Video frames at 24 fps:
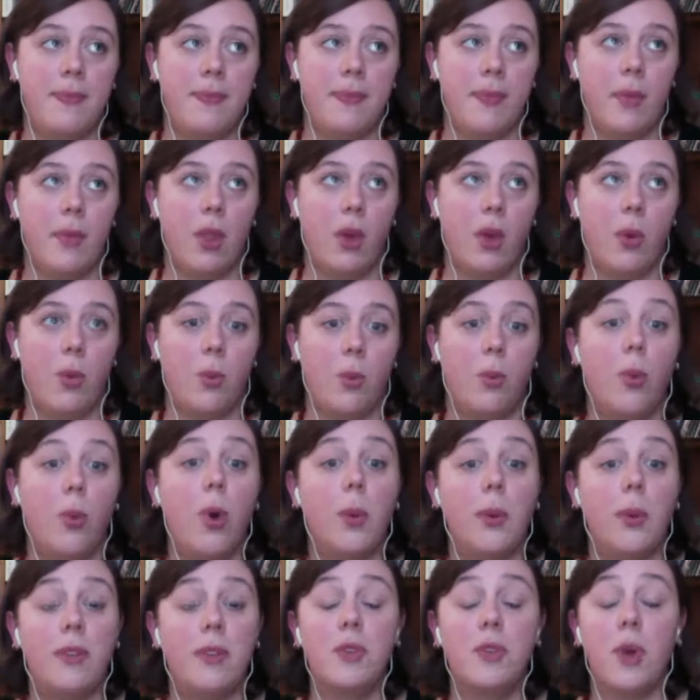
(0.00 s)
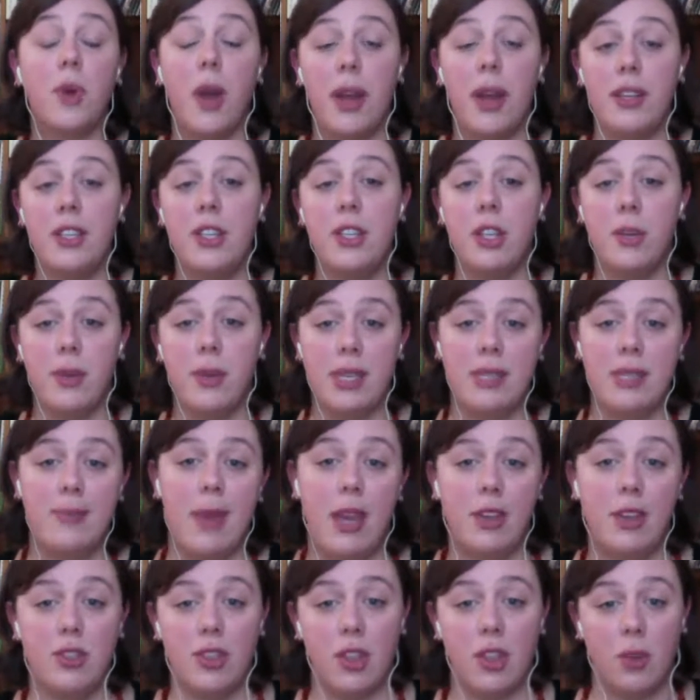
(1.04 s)
What we've tried to do is make sure
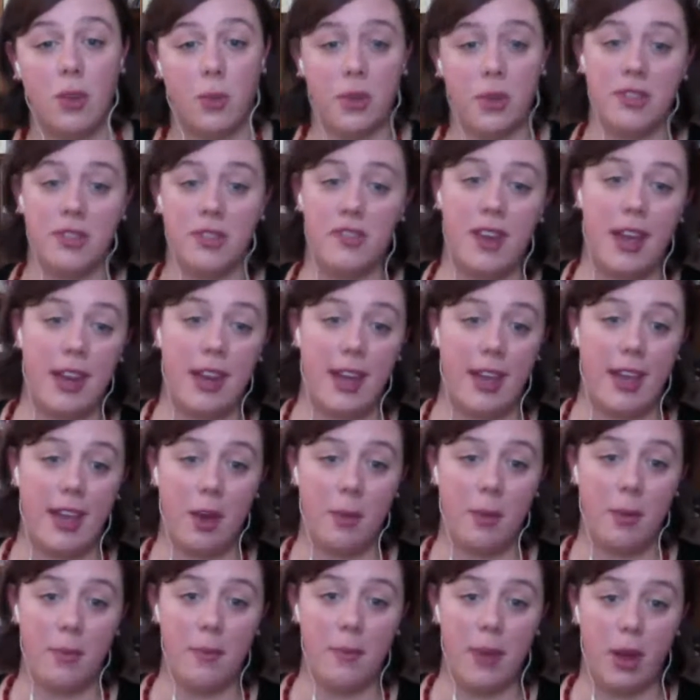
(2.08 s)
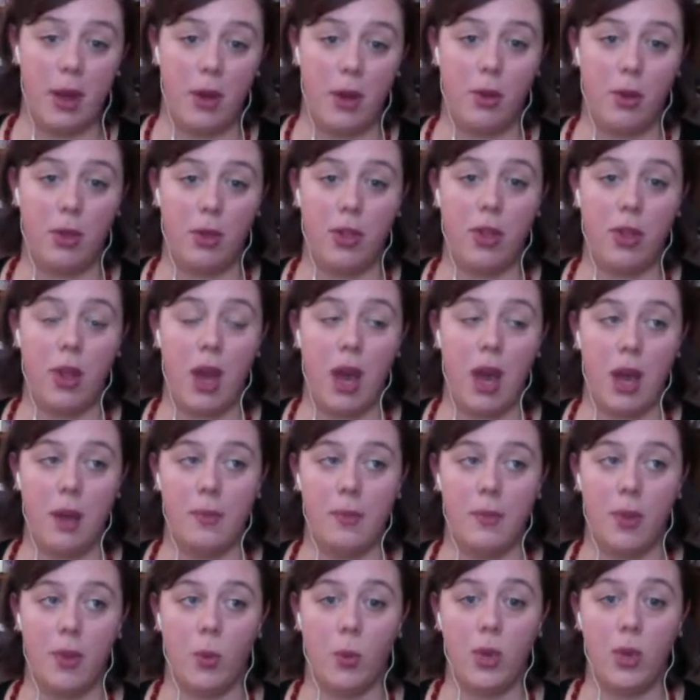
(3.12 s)
that we're dividing up both
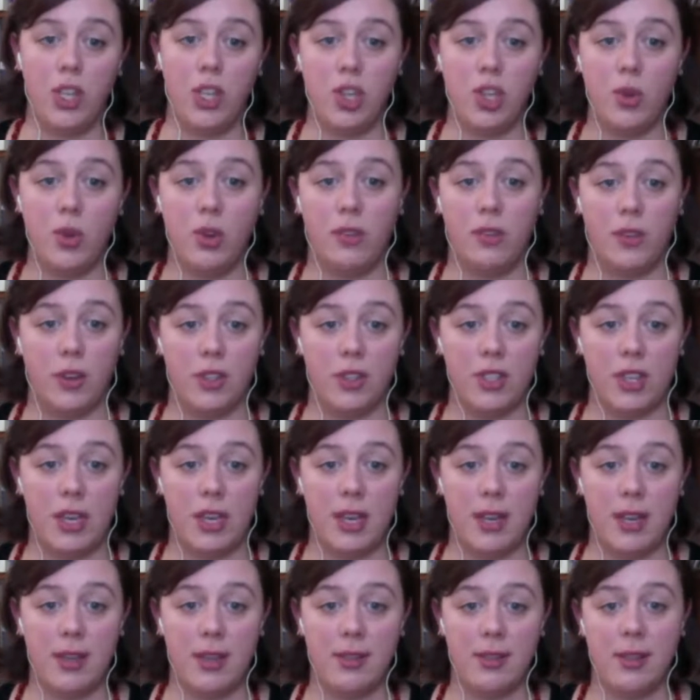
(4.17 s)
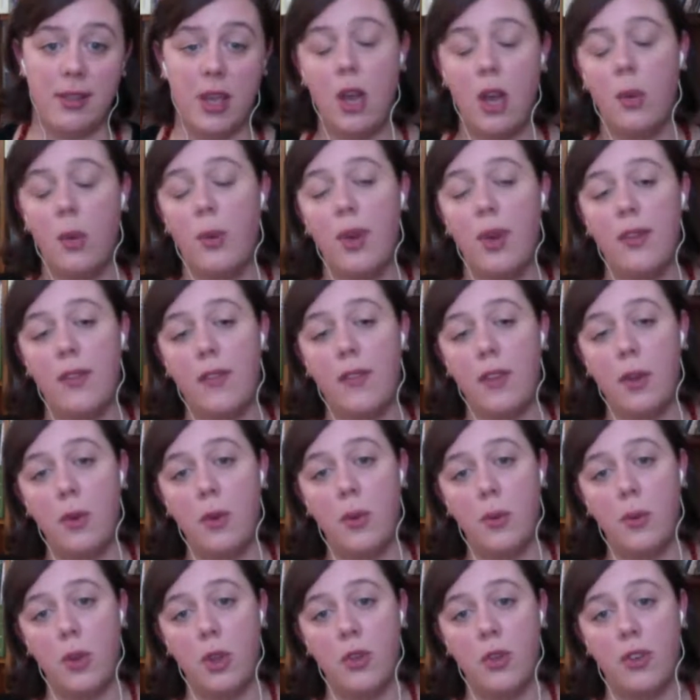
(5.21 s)
which universities. We have a few
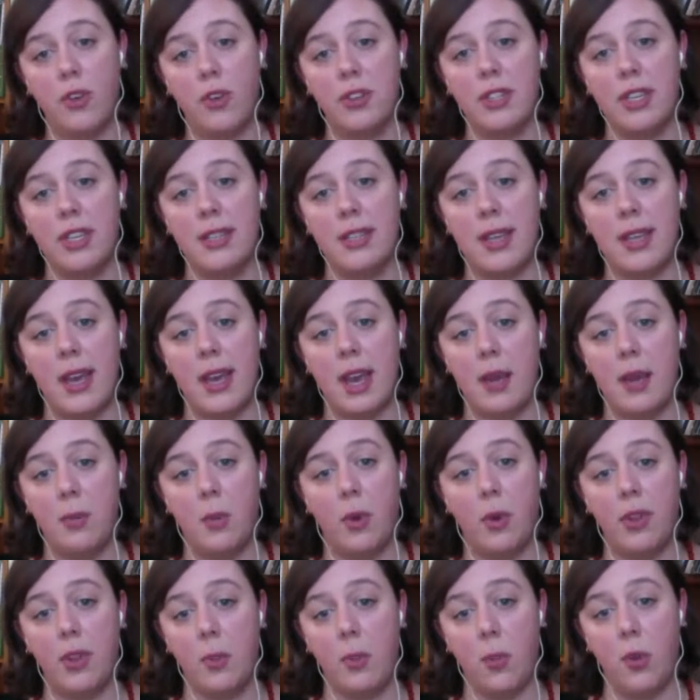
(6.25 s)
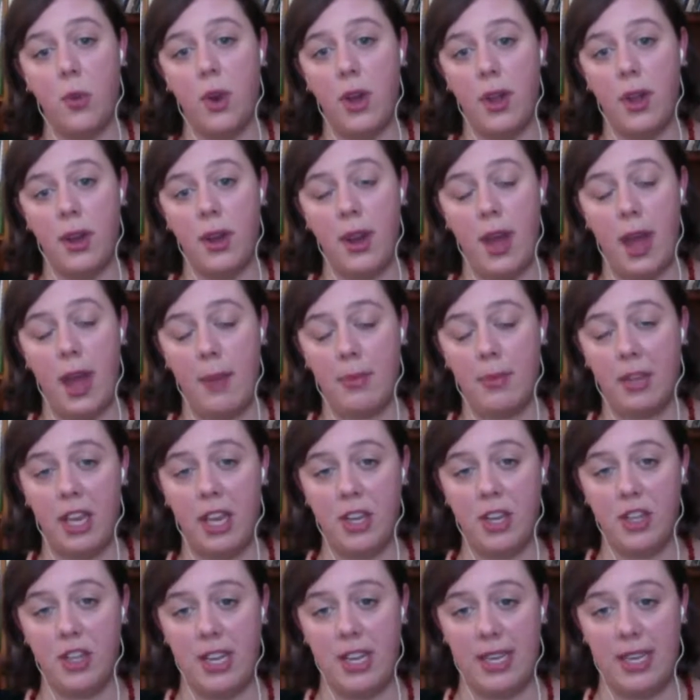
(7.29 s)
universities that had more than one application
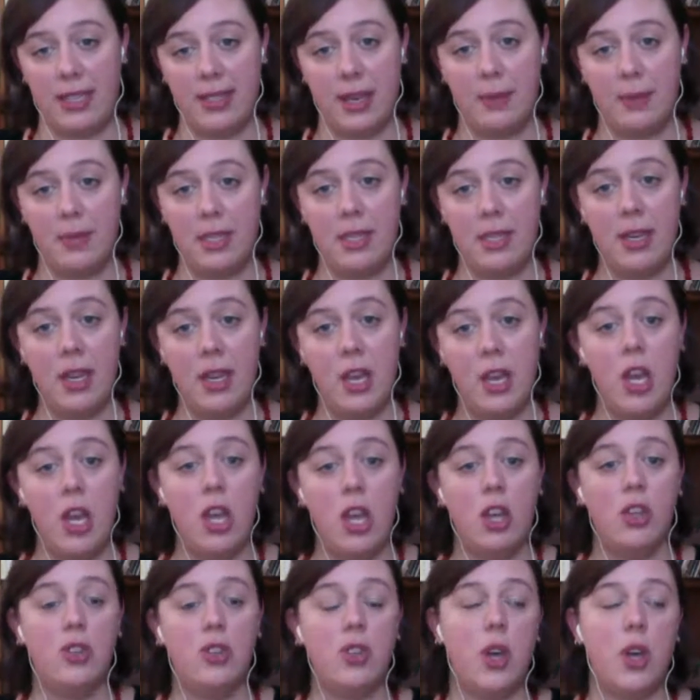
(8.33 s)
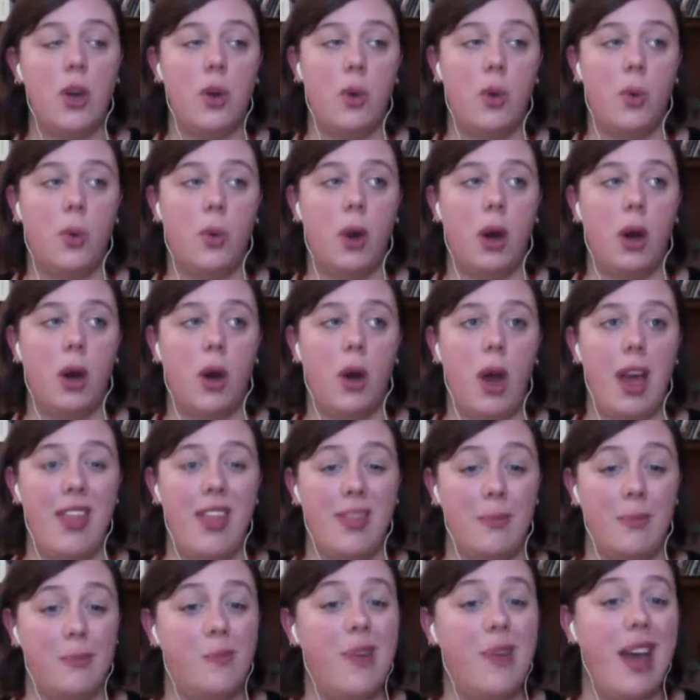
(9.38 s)
accepted. So at
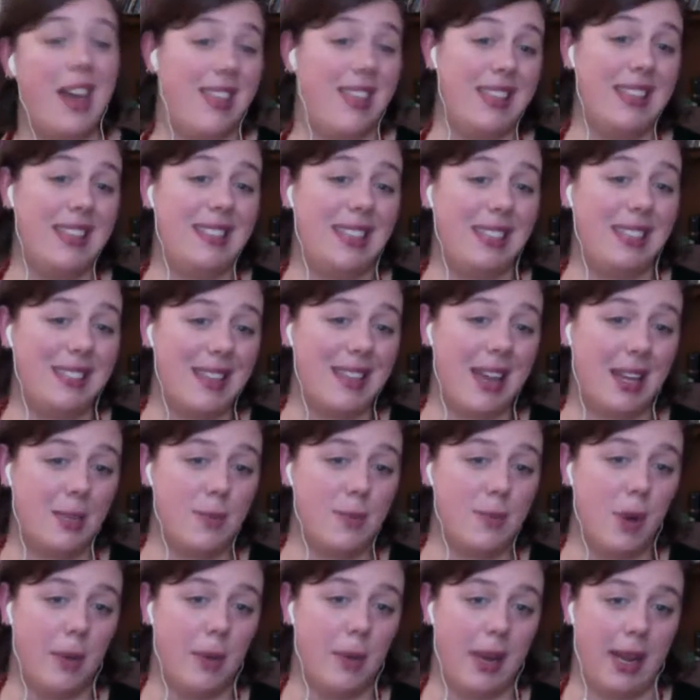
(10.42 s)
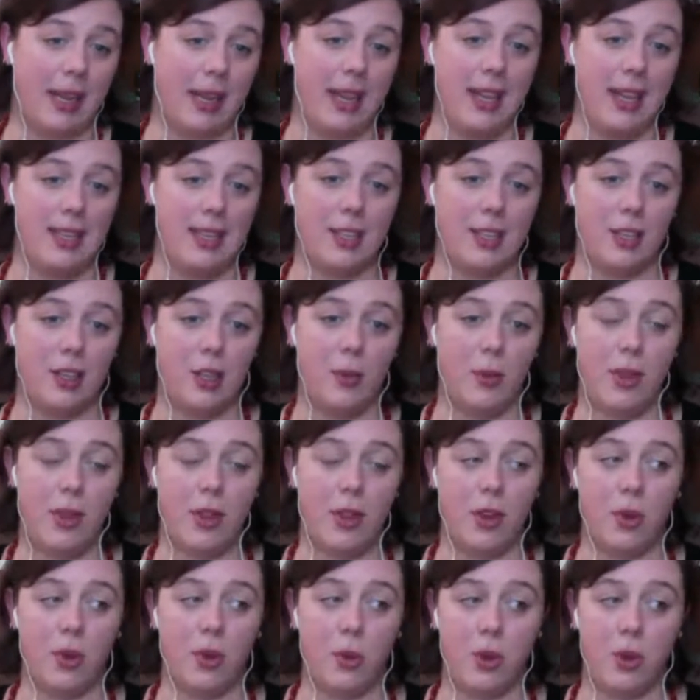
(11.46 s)
this exact moment, I can't tell you whether you're
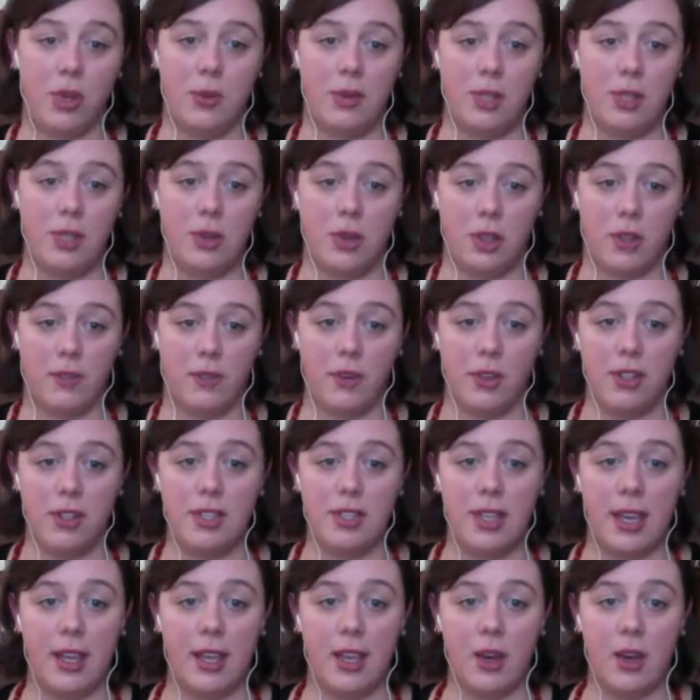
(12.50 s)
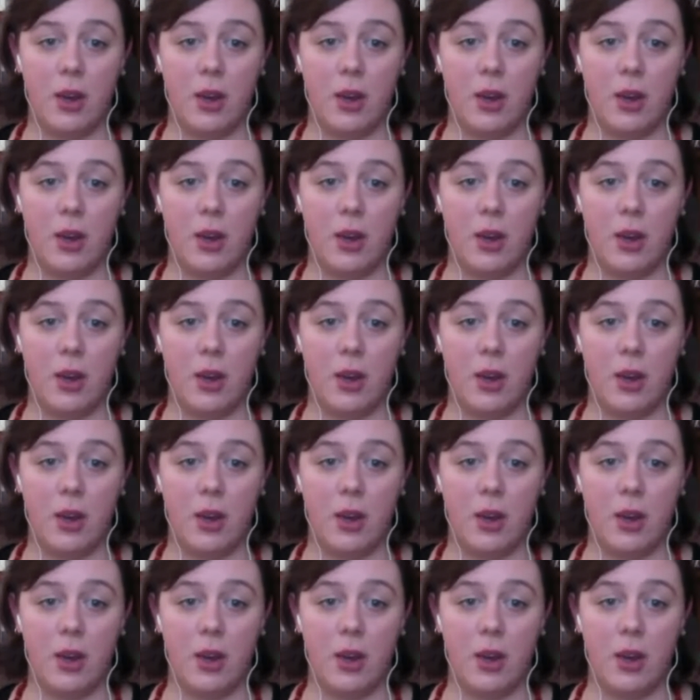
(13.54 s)
going to be during the first session